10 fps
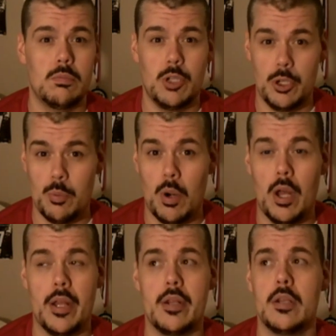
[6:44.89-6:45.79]
Good
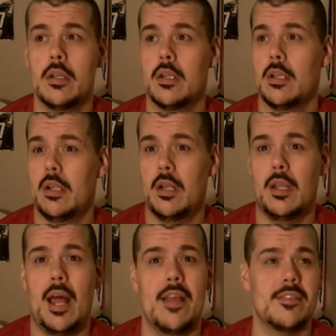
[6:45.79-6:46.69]
run.
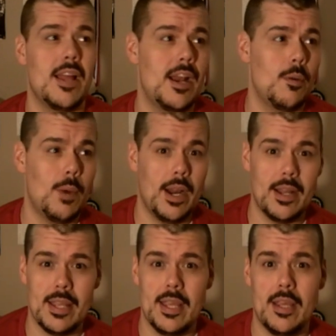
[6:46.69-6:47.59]
Last night I ran
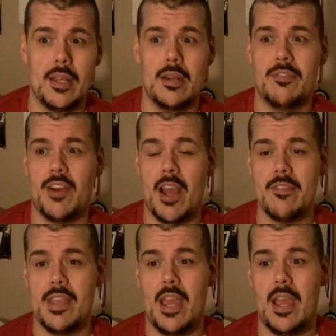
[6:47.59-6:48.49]
again a
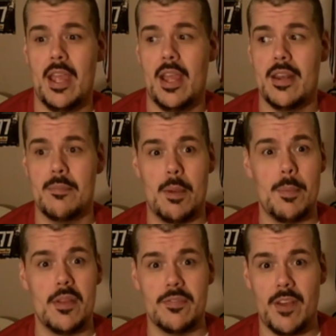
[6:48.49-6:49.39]
5K. I did my
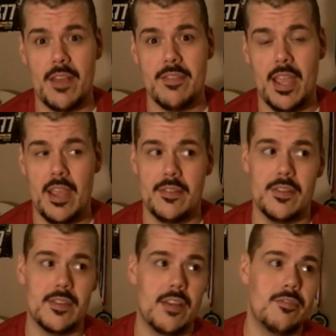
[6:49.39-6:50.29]
best 5K
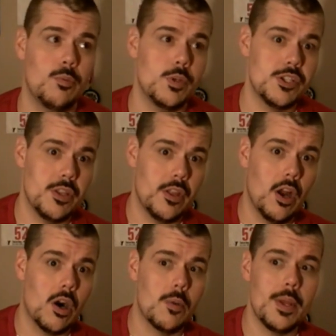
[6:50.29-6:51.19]
since I've switched to the
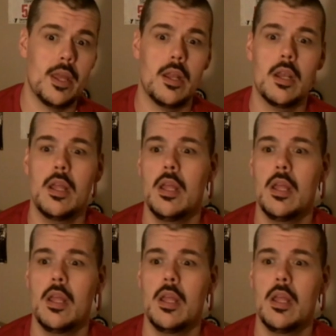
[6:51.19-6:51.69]
Garmin.